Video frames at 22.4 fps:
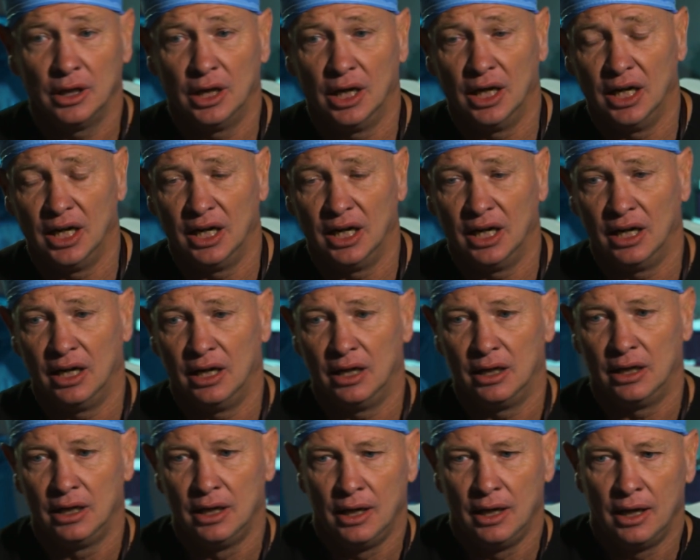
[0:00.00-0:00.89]

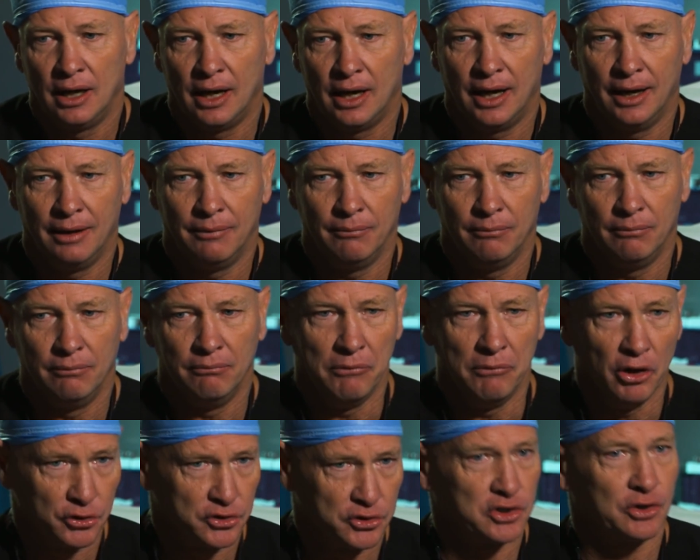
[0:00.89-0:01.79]
I'm
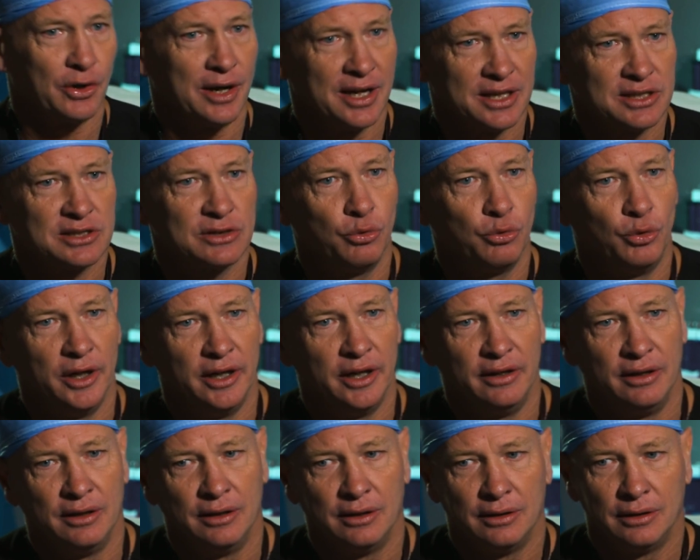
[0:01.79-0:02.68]
most stressed
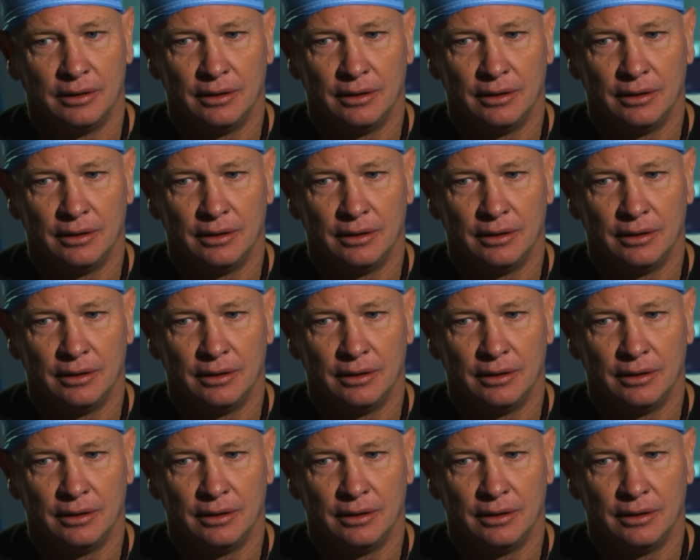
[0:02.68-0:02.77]
when